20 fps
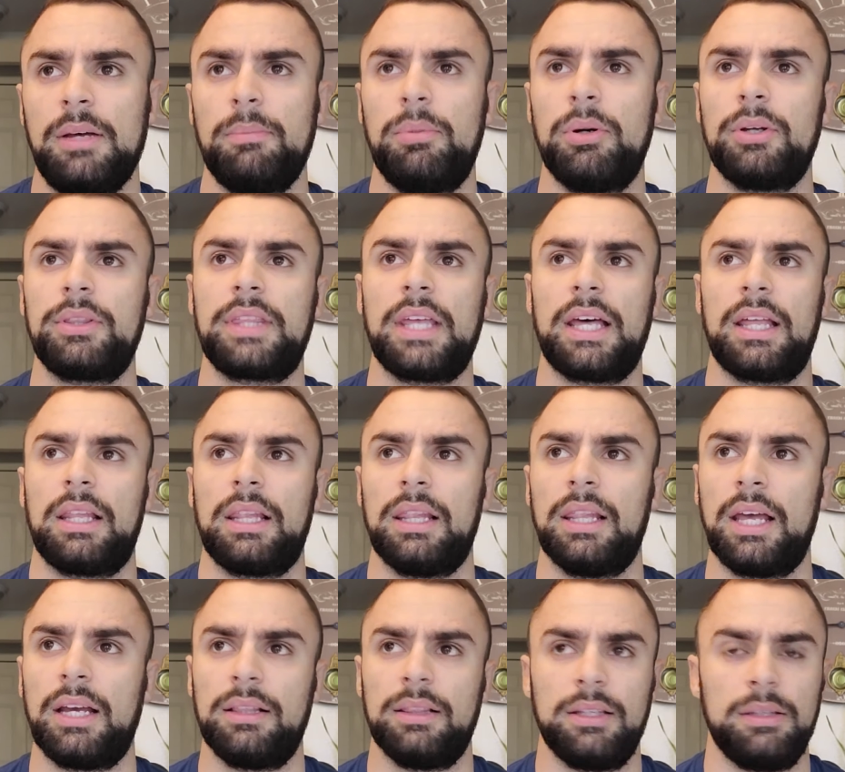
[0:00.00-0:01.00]
put that
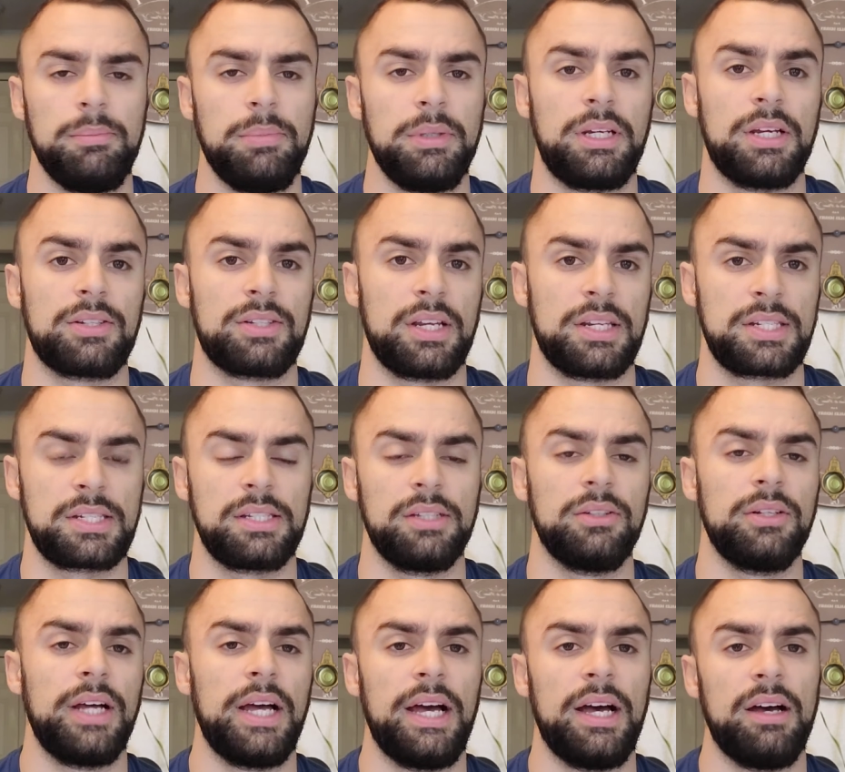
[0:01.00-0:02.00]
lightly because I
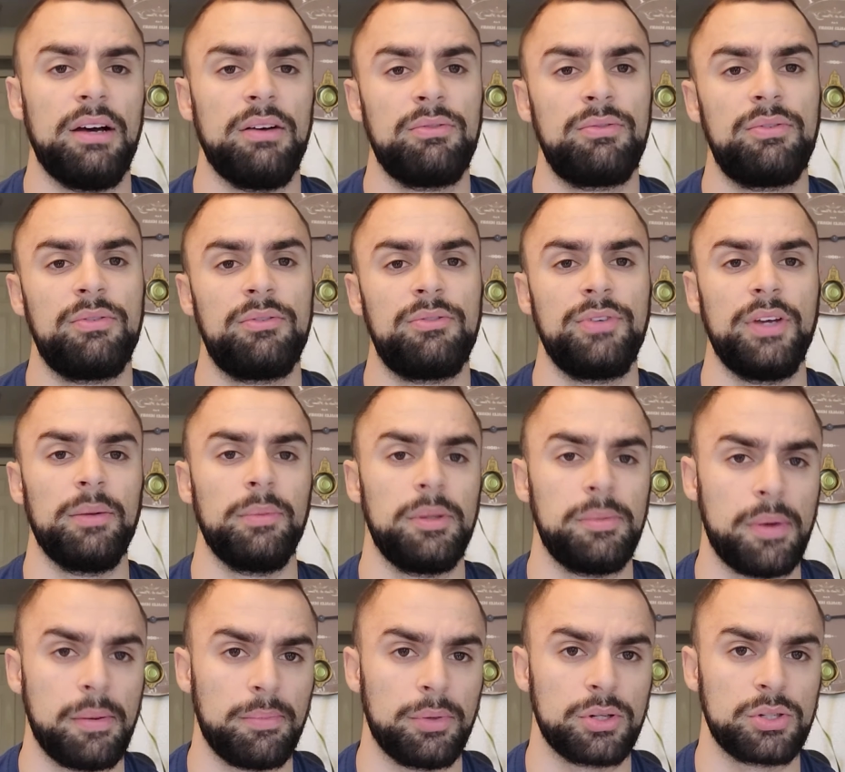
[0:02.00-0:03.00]
still have family
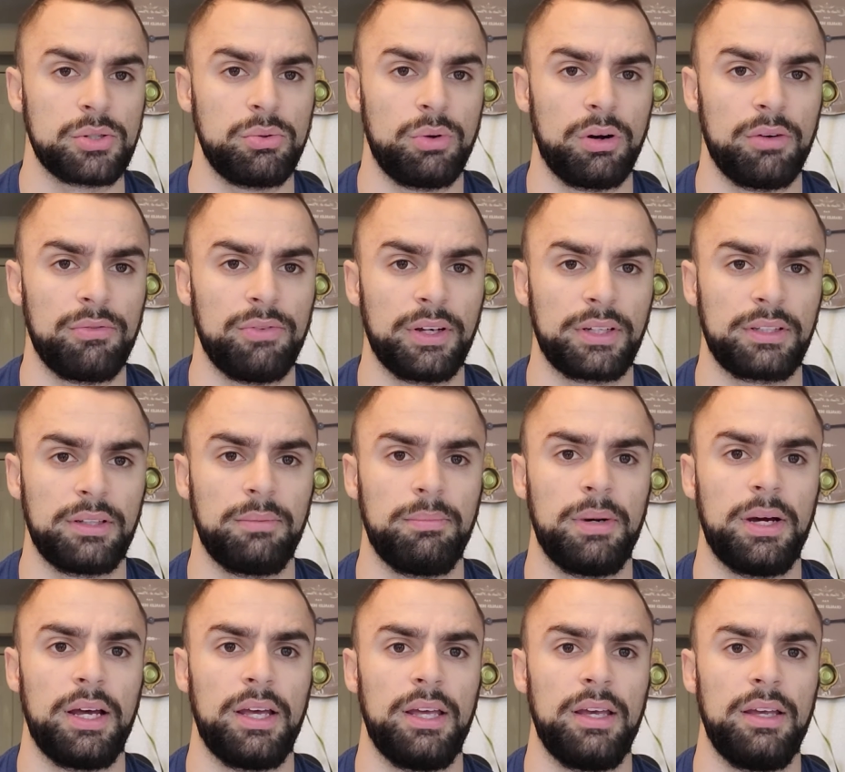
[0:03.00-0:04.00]
members who are affected
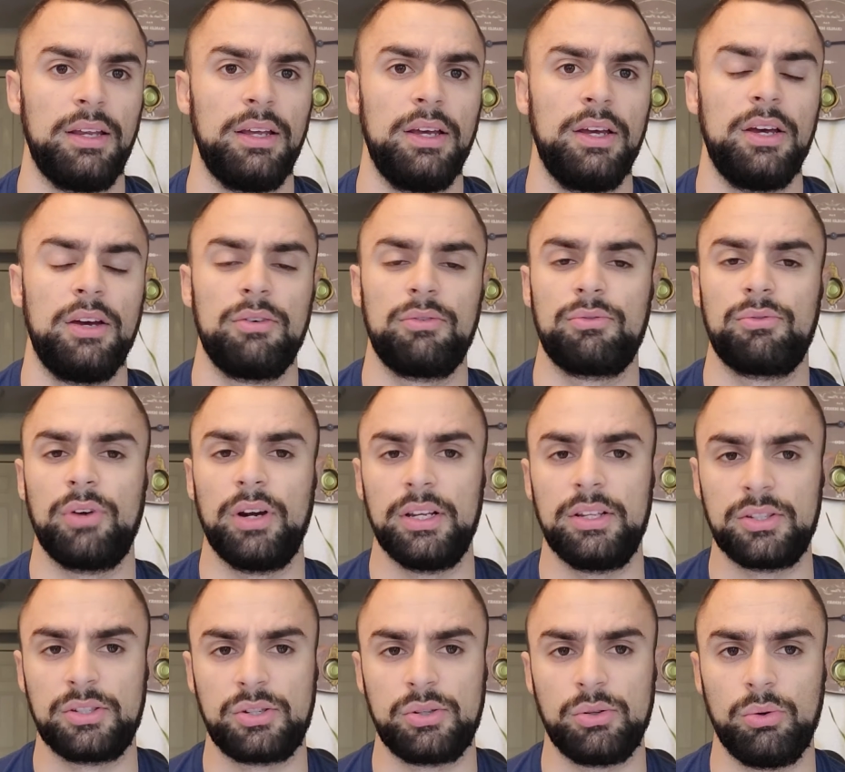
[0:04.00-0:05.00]
by it,
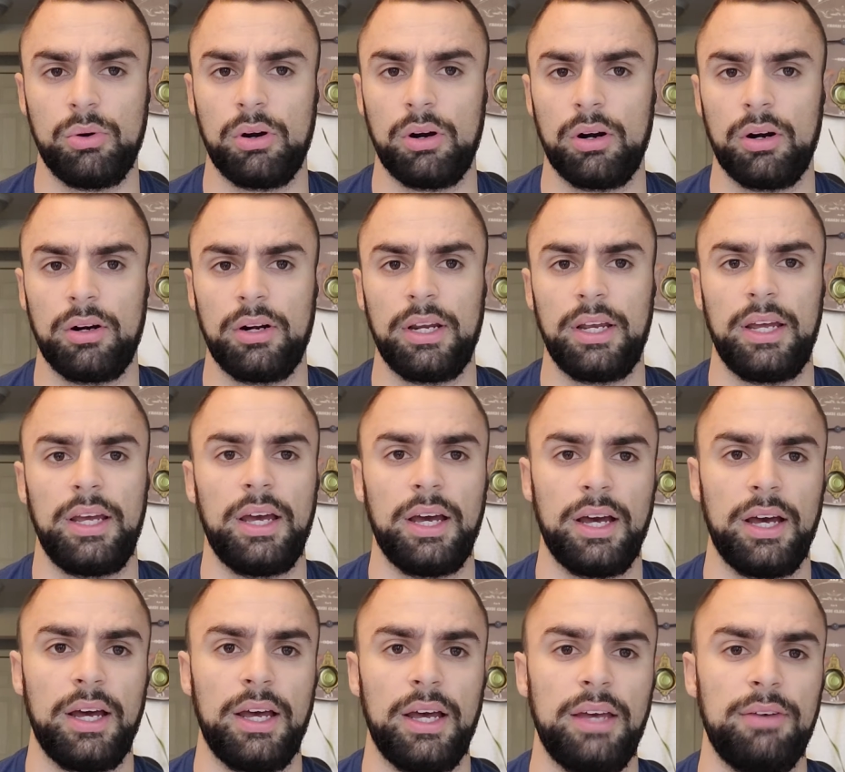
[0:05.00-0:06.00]
friends who are
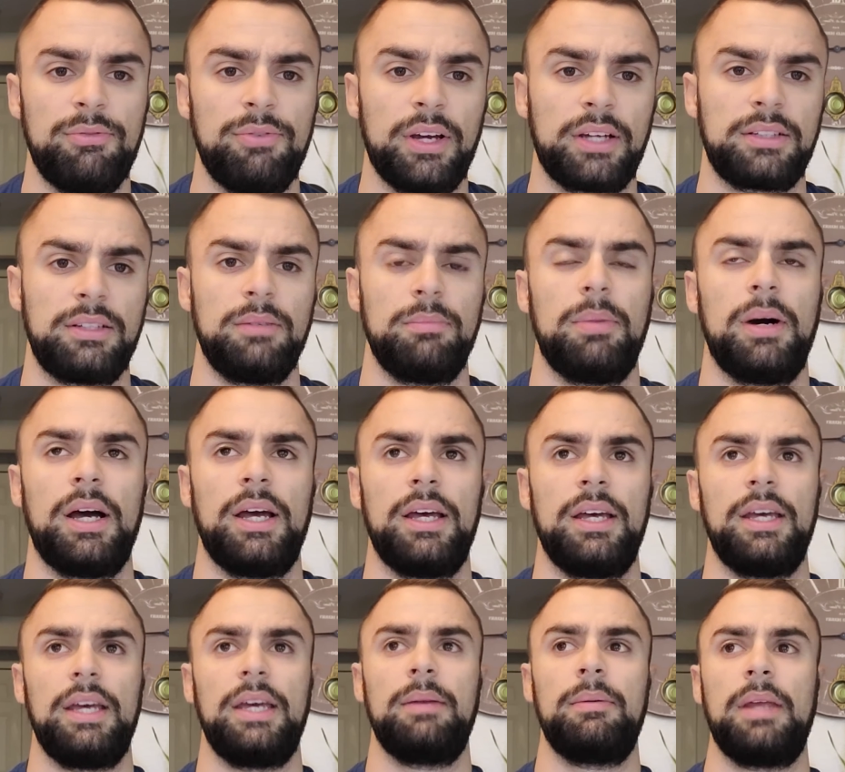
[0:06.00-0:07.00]
affected by
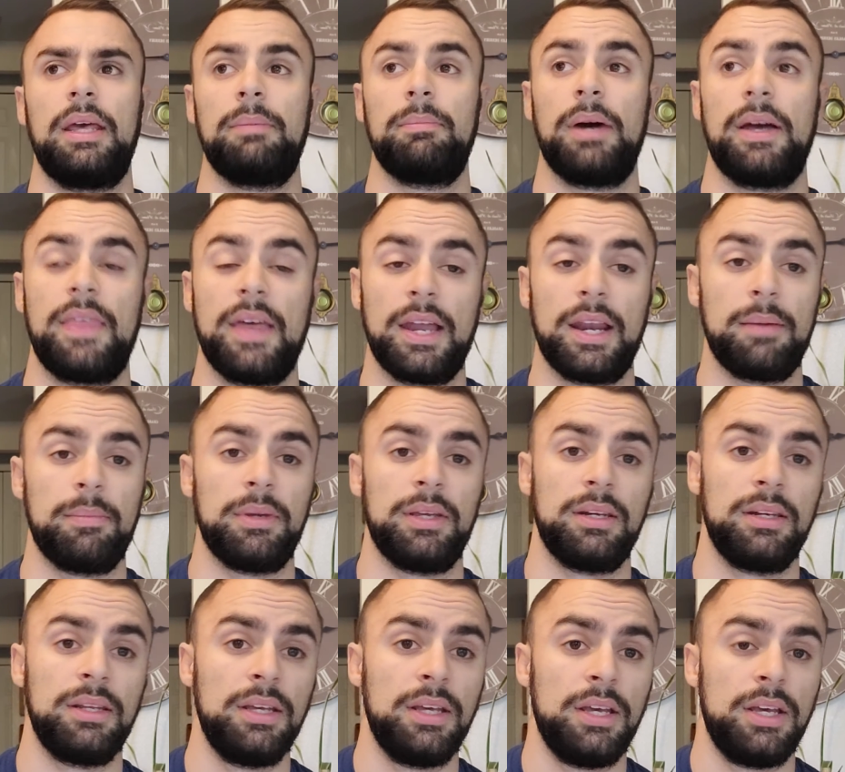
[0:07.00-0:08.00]
it, and by that I mean,